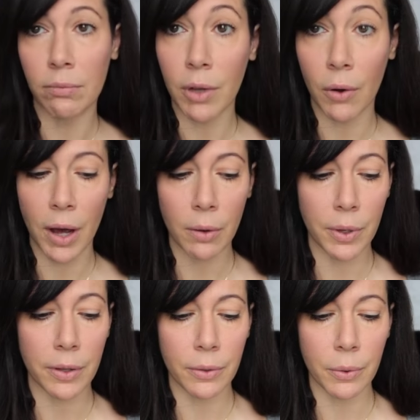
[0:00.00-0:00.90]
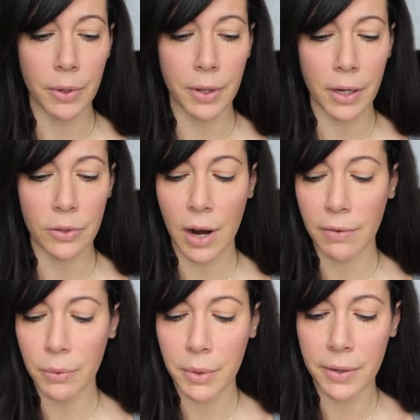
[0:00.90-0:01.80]
go out with or that I
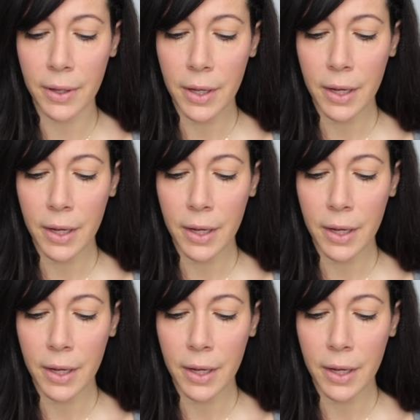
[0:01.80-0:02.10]
travel with,